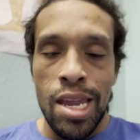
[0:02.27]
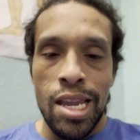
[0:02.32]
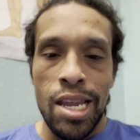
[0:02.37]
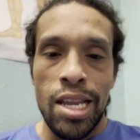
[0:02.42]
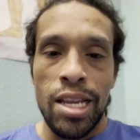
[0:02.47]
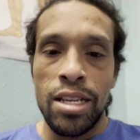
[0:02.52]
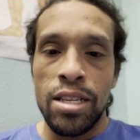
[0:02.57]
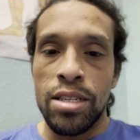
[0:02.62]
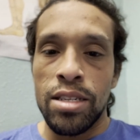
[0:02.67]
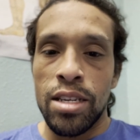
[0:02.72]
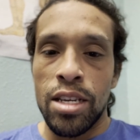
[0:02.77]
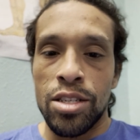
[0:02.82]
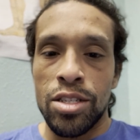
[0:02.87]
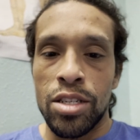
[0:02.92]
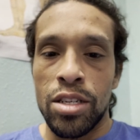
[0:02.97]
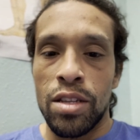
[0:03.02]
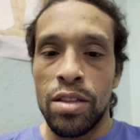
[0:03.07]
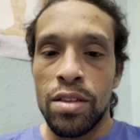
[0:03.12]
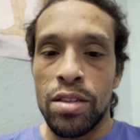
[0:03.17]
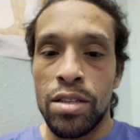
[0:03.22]
Each session
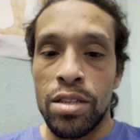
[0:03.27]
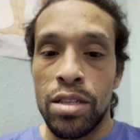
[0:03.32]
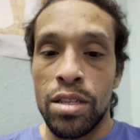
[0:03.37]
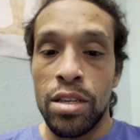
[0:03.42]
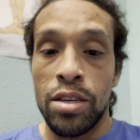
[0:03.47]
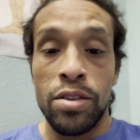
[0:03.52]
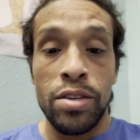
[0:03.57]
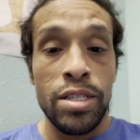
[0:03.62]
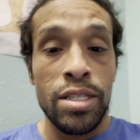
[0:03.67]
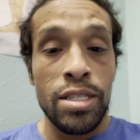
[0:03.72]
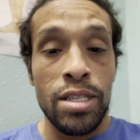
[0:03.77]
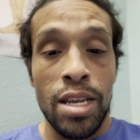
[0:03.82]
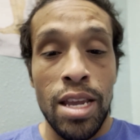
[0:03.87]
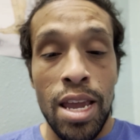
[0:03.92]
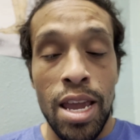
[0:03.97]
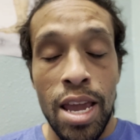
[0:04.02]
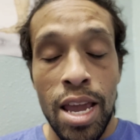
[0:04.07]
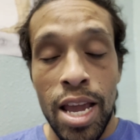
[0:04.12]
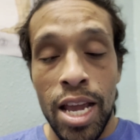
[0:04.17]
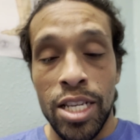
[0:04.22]
of the series
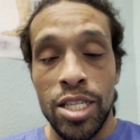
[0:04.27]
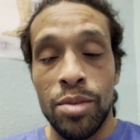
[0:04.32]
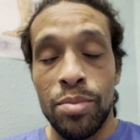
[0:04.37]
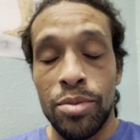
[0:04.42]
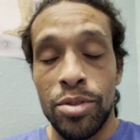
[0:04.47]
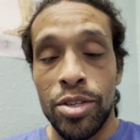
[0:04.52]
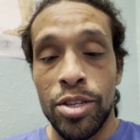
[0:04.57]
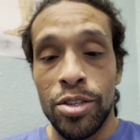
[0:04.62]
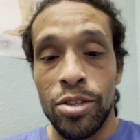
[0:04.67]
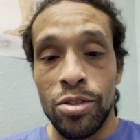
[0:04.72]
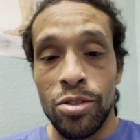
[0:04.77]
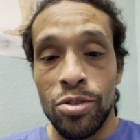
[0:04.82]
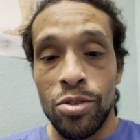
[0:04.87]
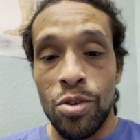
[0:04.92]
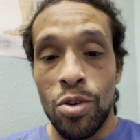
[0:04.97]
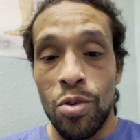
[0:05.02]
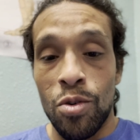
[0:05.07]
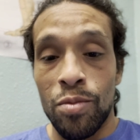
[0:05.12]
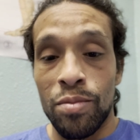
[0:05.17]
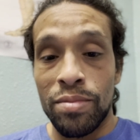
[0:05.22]
has a particular
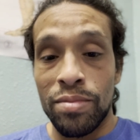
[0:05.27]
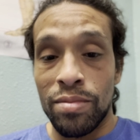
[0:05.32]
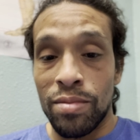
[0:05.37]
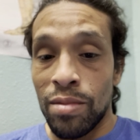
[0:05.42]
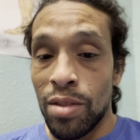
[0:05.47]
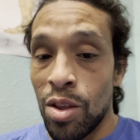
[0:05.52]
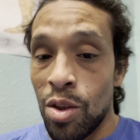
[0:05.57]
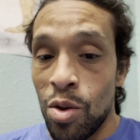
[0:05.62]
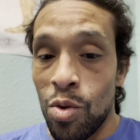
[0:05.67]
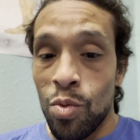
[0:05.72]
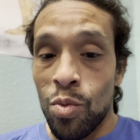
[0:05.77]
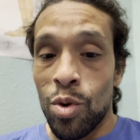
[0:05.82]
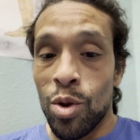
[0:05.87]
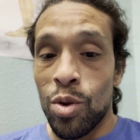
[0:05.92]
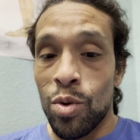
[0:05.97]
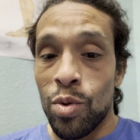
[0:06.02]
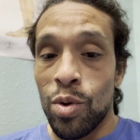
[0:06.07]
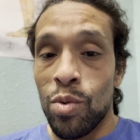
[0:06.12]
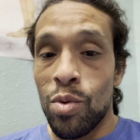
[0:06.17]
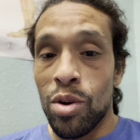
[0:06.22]
goal. What are
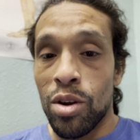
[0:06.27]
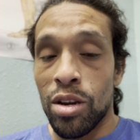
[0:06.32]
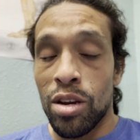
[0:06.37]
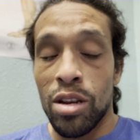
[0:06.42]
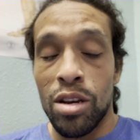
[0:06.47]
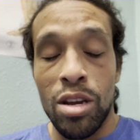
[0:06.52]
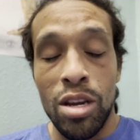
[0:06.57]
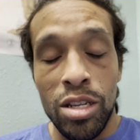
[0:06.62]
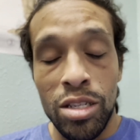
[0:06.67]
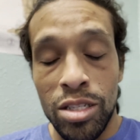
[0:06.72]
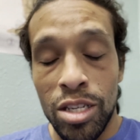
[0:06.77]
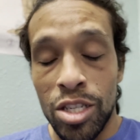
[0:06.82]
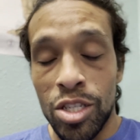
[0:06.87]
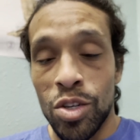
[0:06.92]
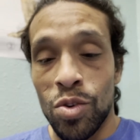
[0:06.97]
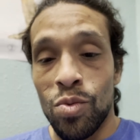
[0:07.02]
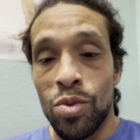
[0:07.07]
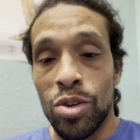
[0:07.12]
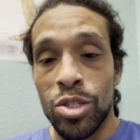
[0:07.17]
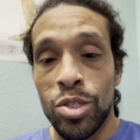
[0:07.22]
we working on? Session
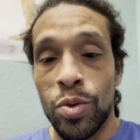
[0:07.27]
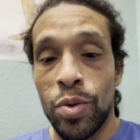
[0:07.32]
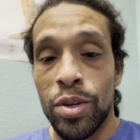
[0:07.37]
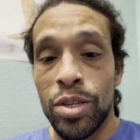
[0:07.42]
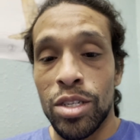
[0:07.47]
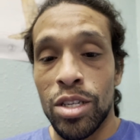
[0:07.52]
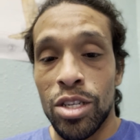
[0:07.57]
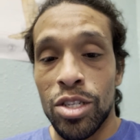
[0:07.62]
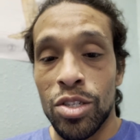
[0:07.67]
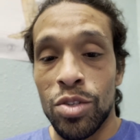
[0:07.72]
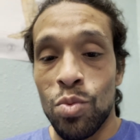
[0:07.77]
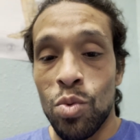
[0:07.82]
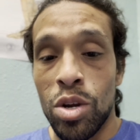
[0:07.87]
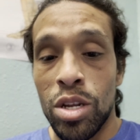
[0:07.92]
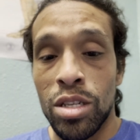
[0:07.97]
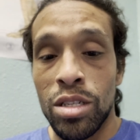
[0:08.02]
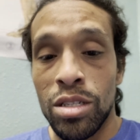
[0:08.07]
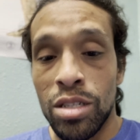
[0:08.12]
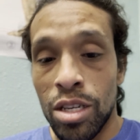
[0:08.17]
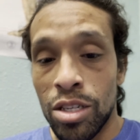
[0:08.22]
1 is always session 1.
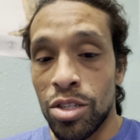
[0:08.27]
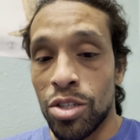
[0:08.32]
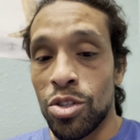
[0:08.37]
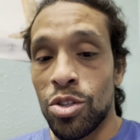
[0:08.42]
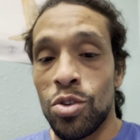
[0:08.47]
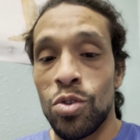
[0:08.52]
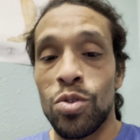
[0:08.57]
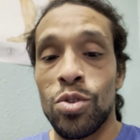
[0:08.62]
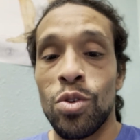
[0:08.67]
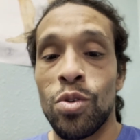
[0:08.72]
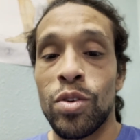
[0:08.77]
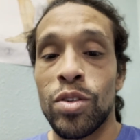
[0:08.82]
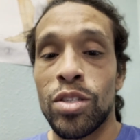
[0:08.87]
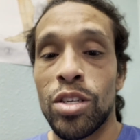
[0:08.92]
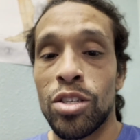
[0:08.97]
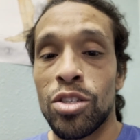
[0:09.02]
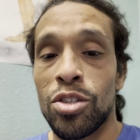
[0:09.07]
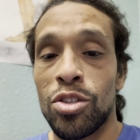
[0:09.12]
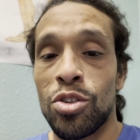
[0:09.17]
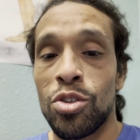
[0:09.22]
Session 2 is always
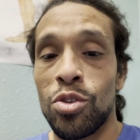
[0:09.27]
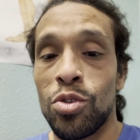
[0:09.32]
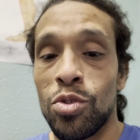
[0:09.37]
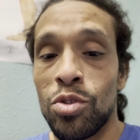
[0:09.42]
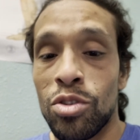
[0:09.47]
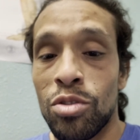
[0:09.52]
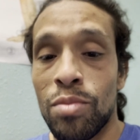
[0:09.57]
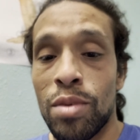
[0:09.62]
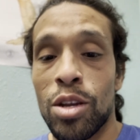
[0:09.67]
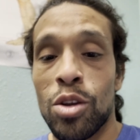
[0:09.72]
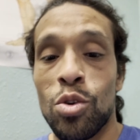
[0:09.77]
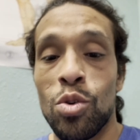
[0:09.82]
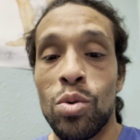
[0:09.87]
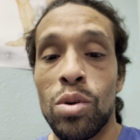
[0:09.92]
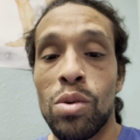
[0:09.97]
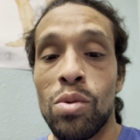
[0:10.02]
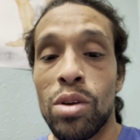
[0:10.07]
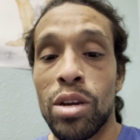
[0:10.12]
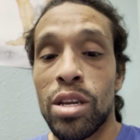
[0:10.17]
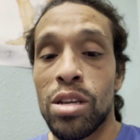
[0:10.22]
session 2, no matter who we're
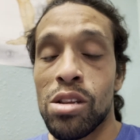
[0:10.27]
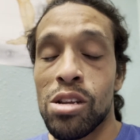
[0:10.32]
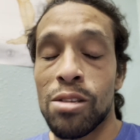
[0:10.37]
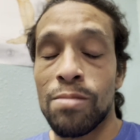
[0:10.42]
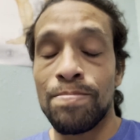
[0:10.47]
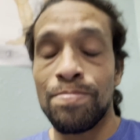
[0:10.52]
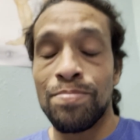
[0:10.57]
working on.